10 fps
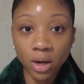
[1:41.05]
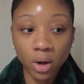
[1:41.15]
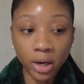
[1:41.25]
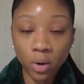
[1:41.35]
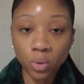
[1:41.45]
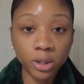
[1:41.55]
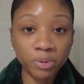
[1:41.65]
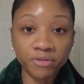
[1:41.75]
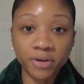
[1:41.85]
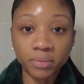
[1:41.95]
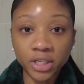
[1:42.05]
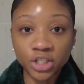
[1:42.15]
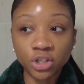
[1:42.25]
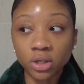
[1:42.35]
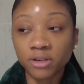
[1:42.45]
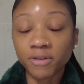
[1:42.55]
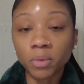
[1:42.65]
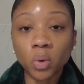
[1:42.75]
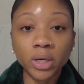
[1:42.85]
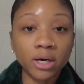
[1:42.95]
I only put foundation on if
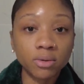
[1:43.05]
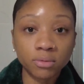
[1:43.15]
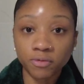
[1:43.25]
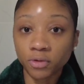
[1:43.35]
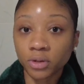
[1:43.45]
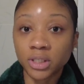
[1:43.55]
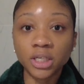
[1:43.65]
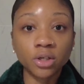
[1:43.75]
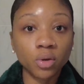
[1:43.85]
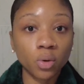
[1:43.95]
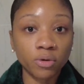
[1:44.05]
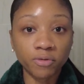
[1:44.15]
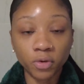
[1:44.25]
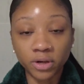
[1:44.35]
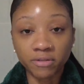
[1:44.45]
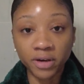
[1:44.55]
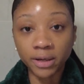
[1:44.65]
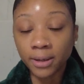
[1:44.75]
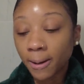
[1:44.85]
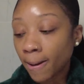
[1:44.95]
I'm going out for dinner or for an event,